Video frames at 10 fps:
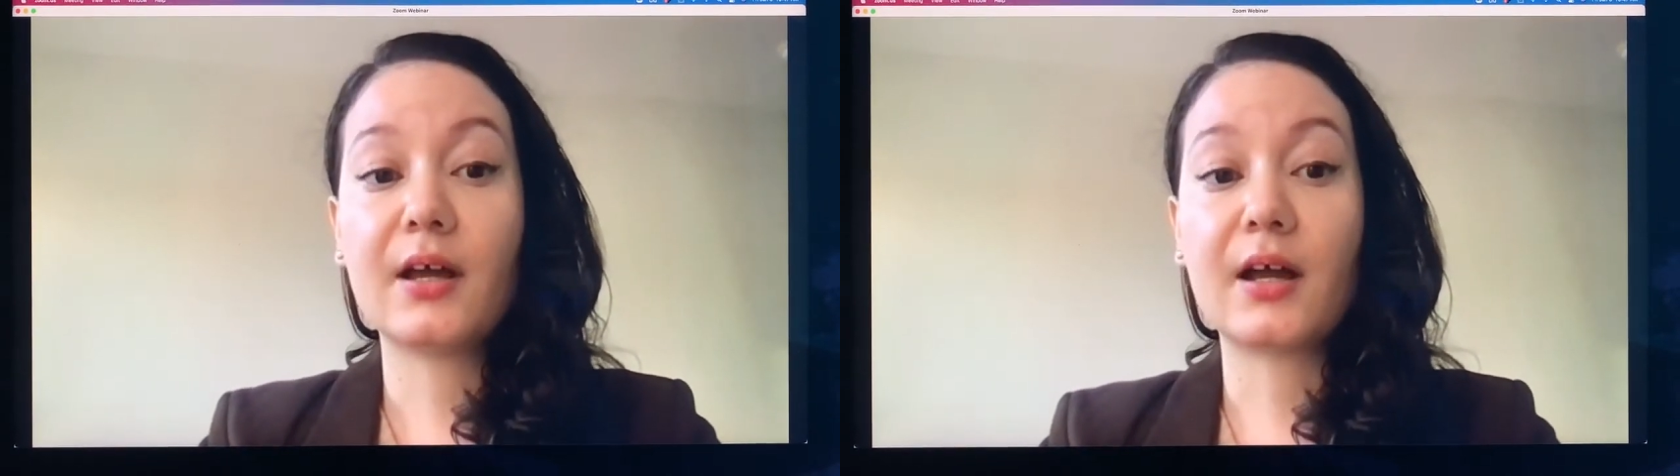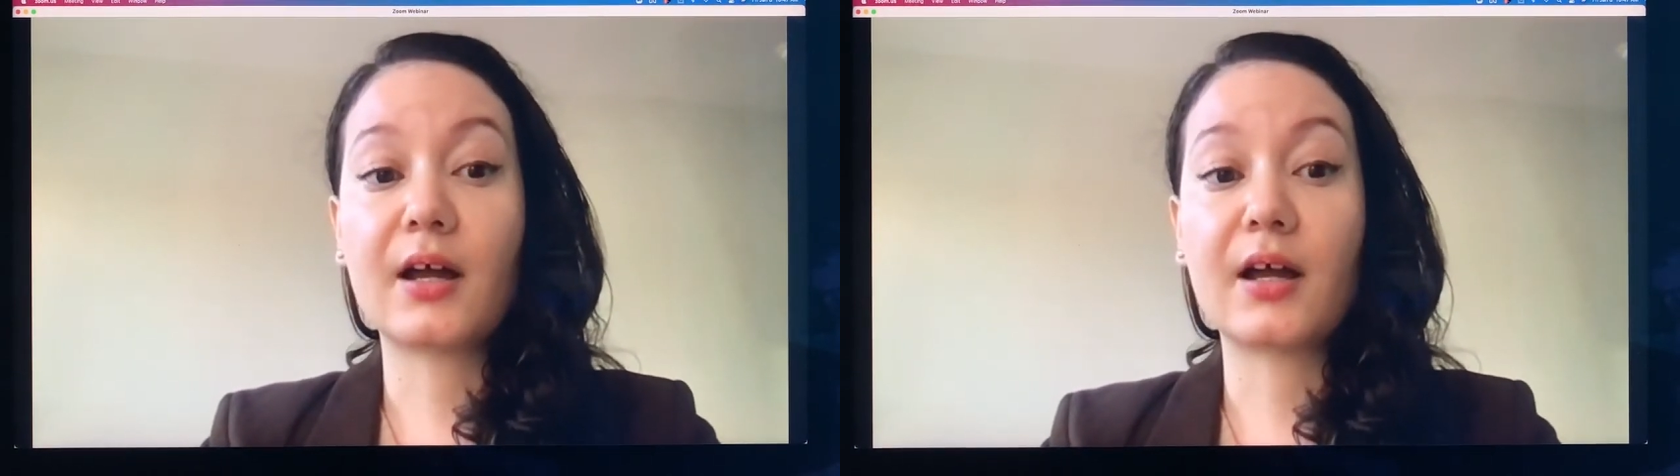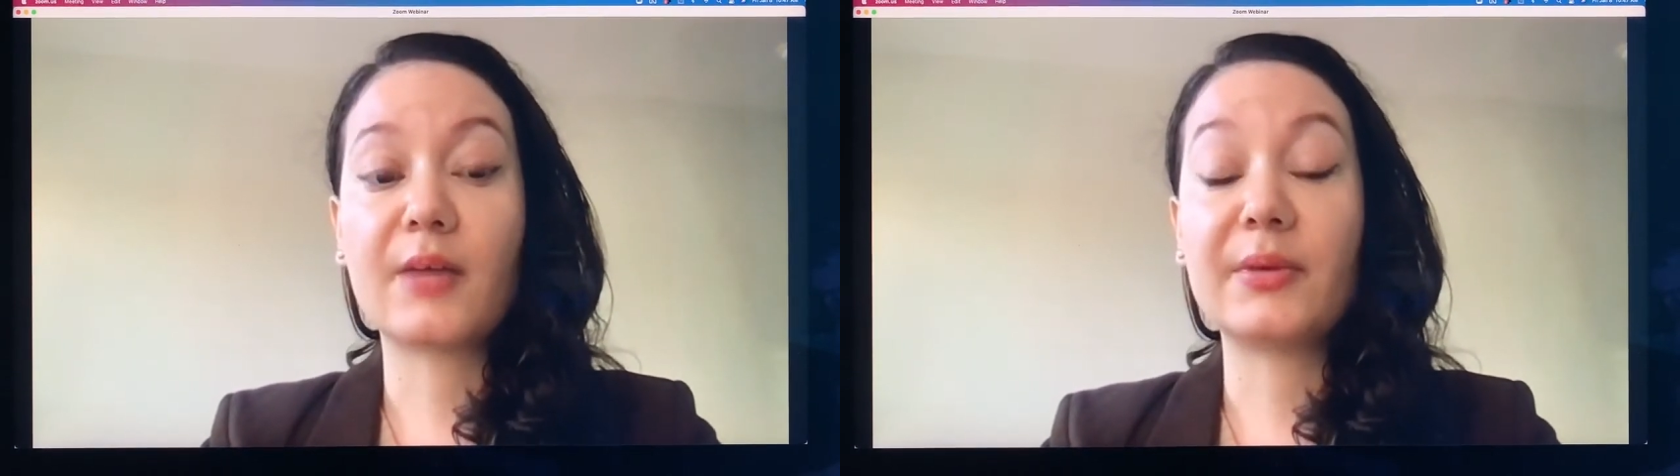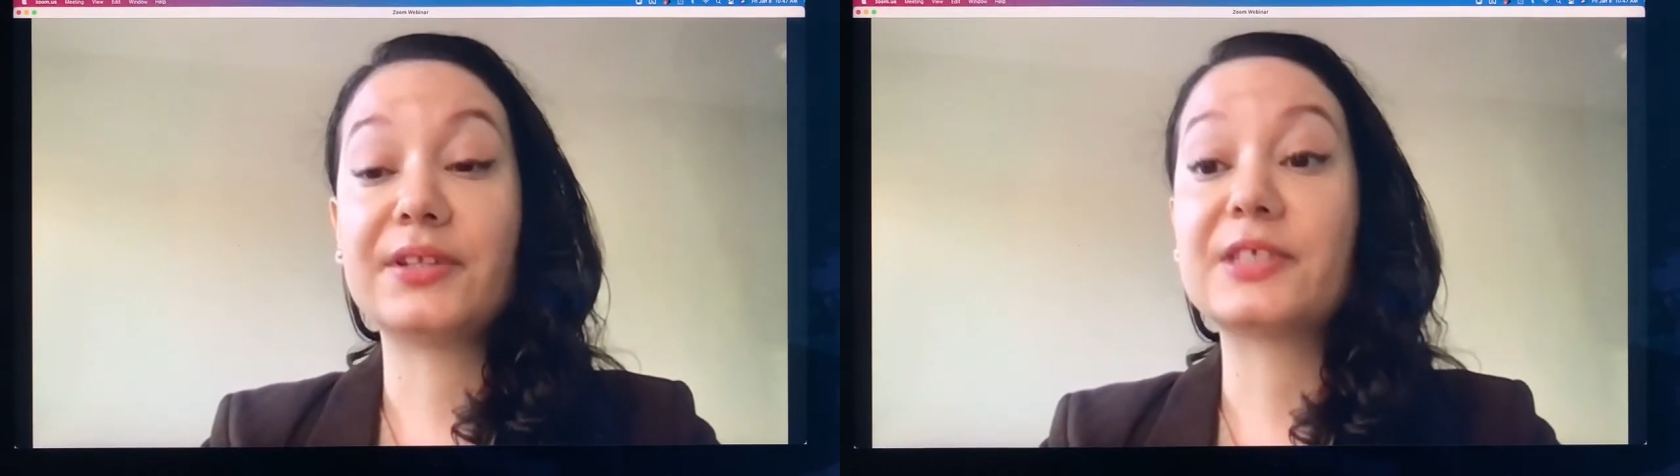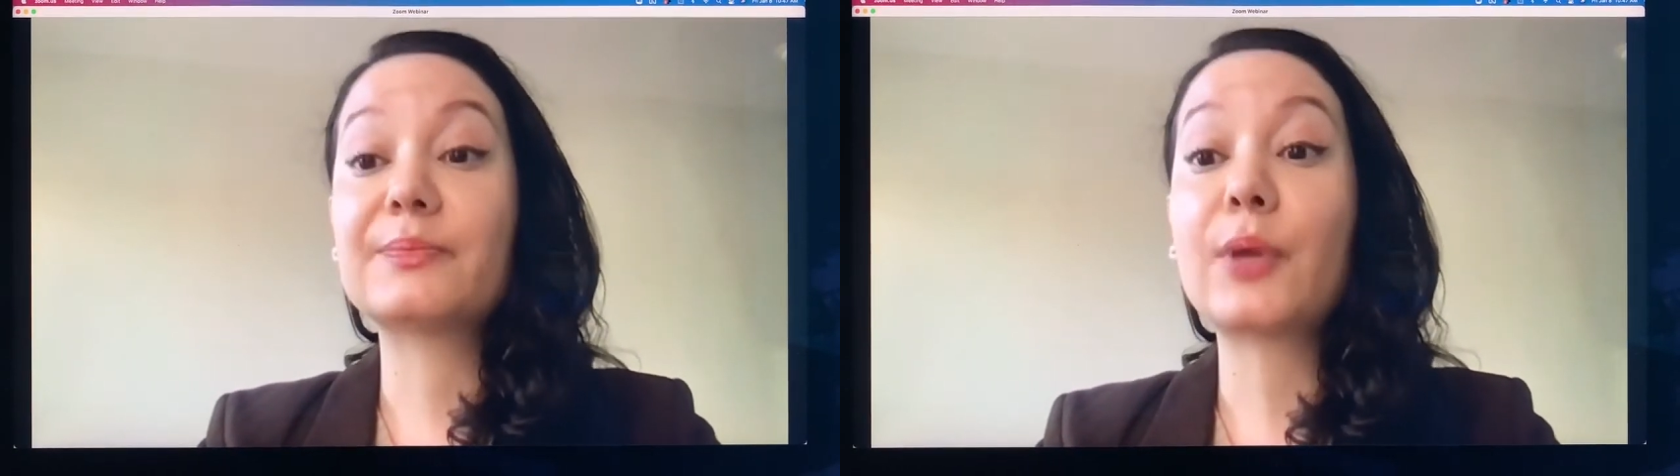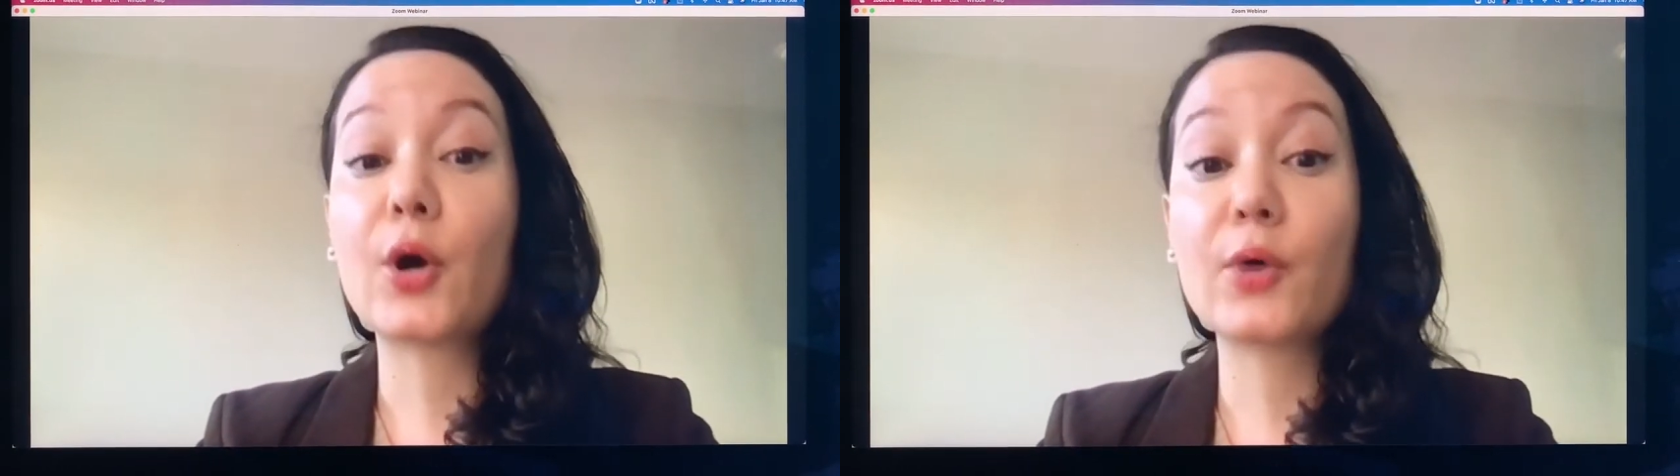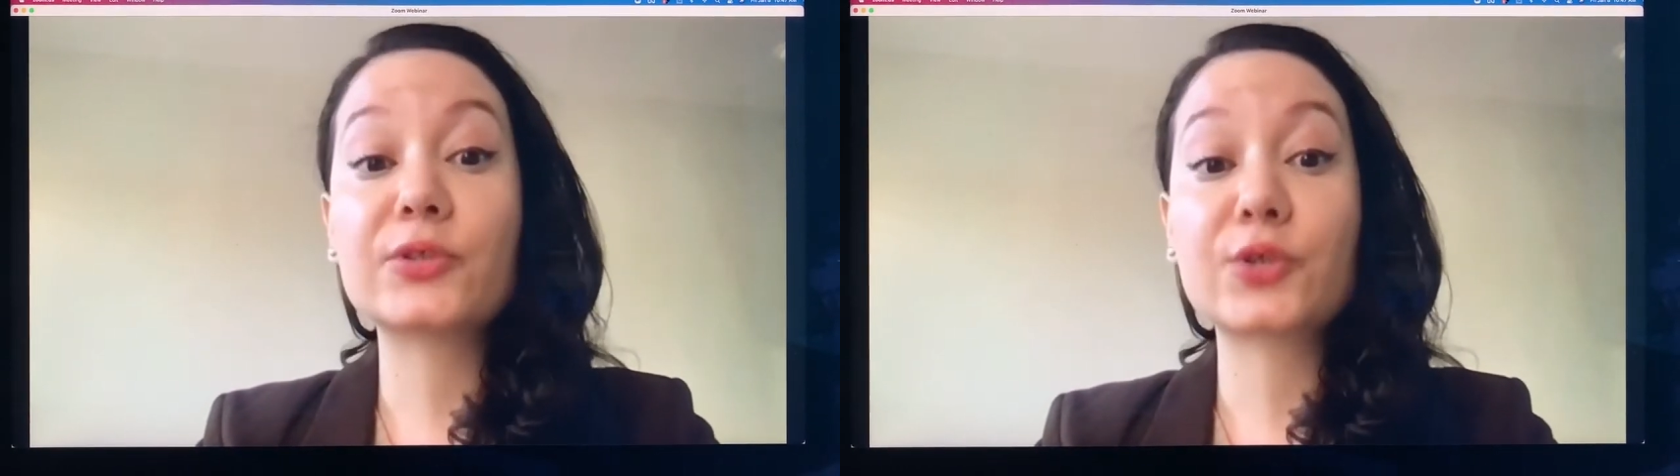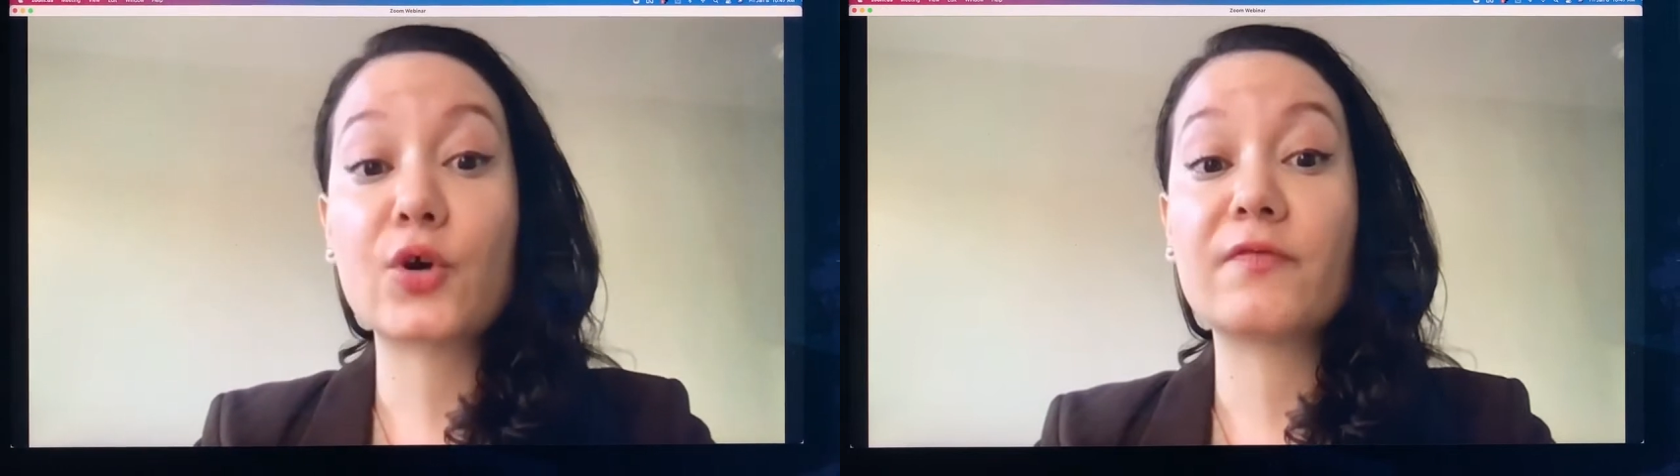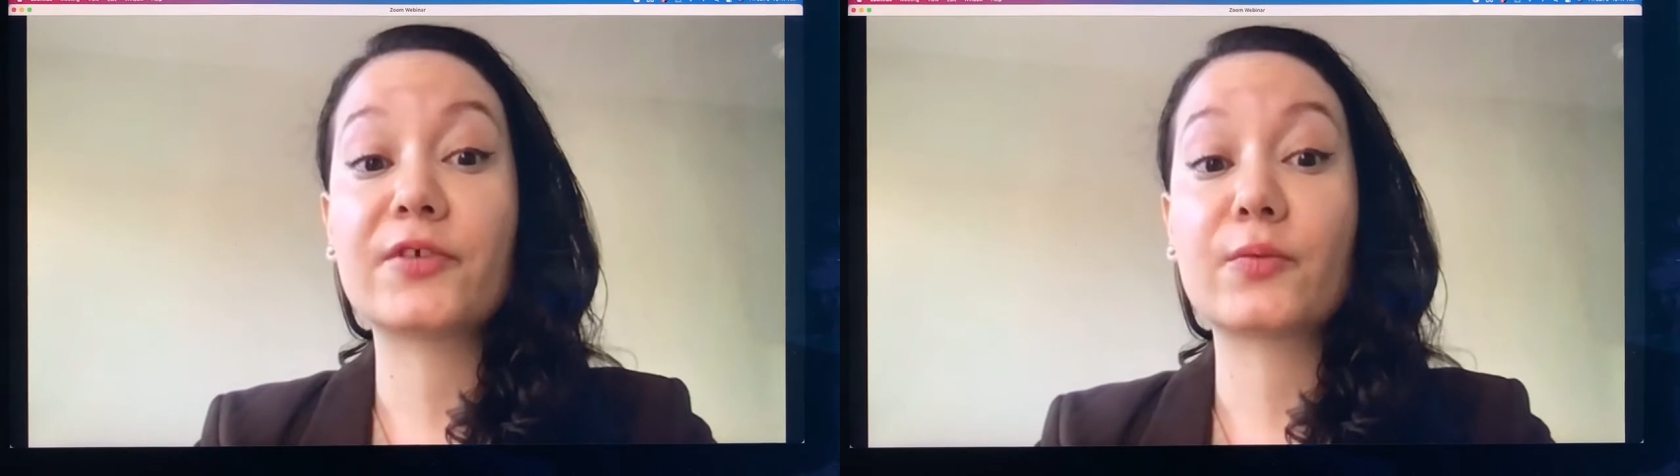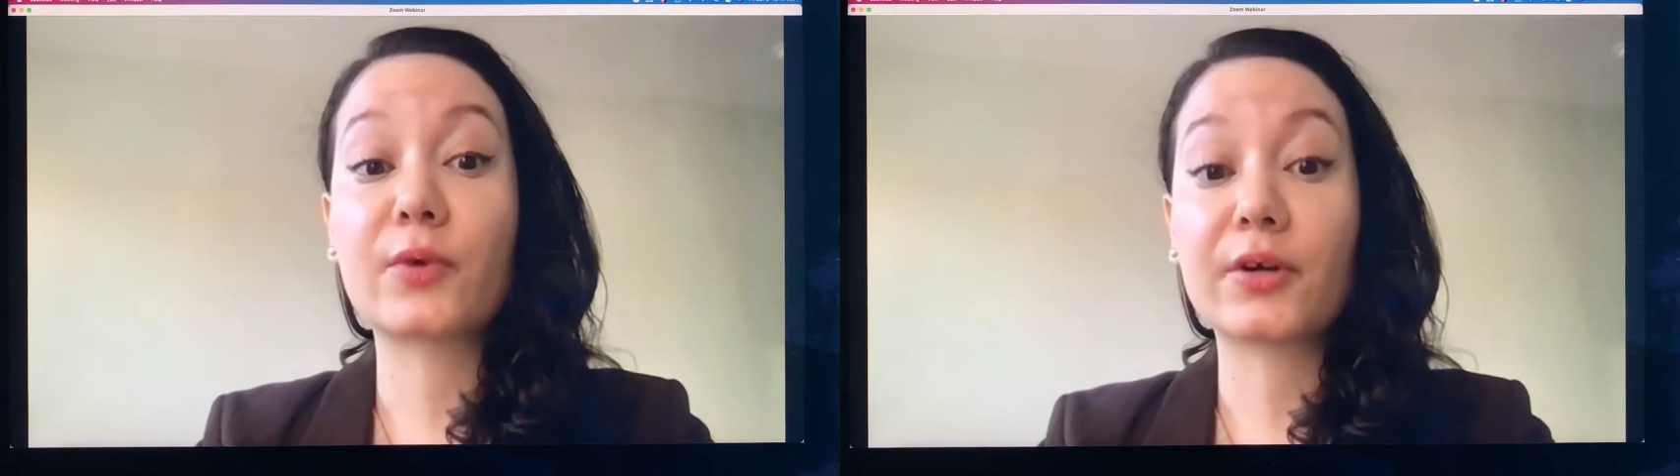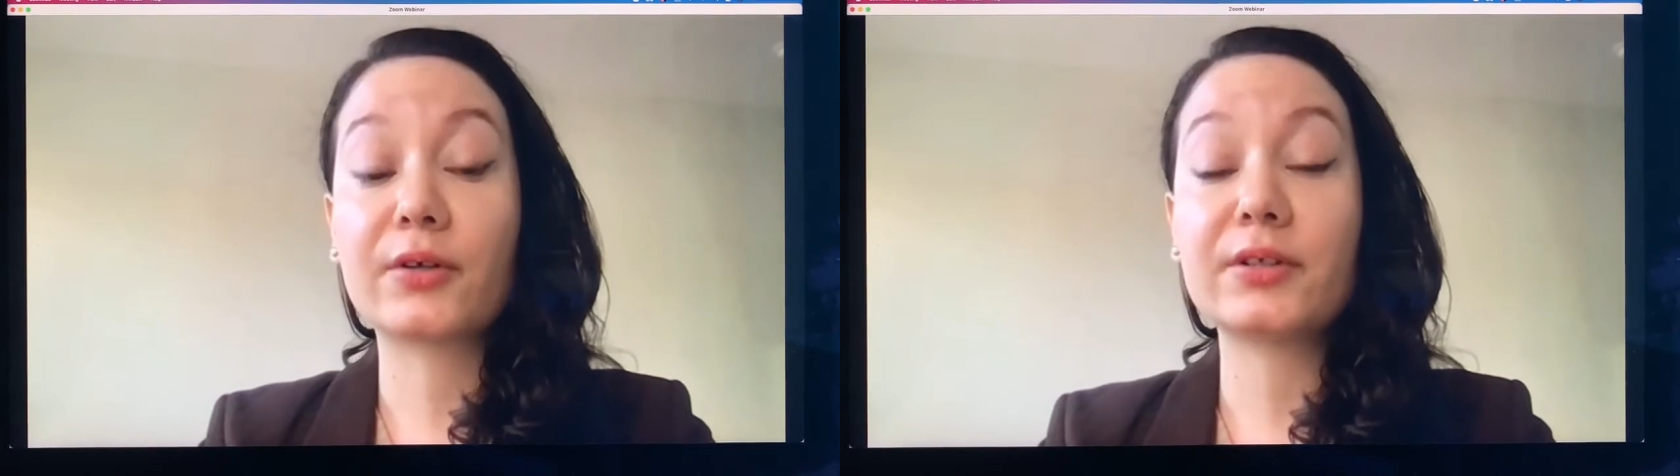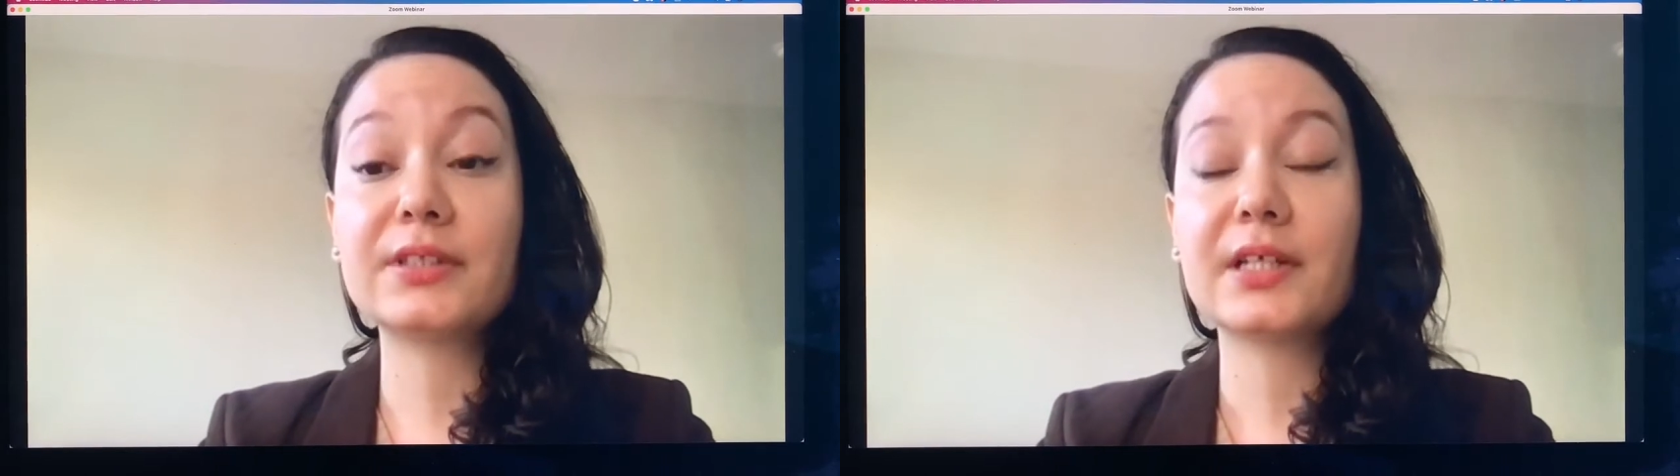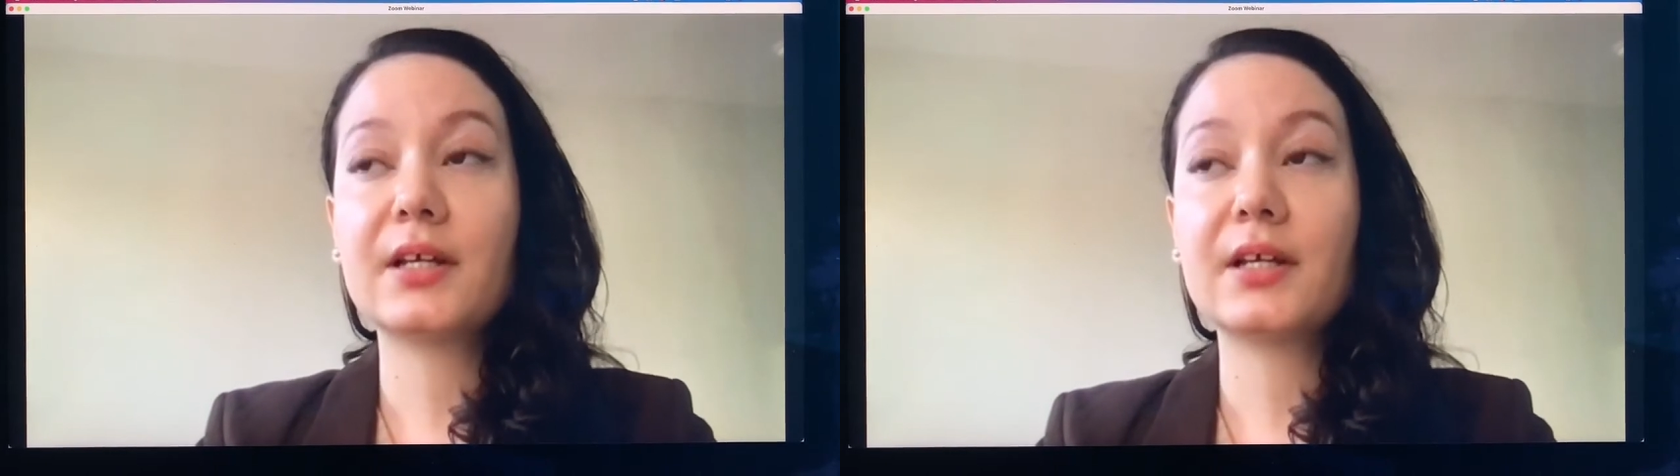in this post-COVID world,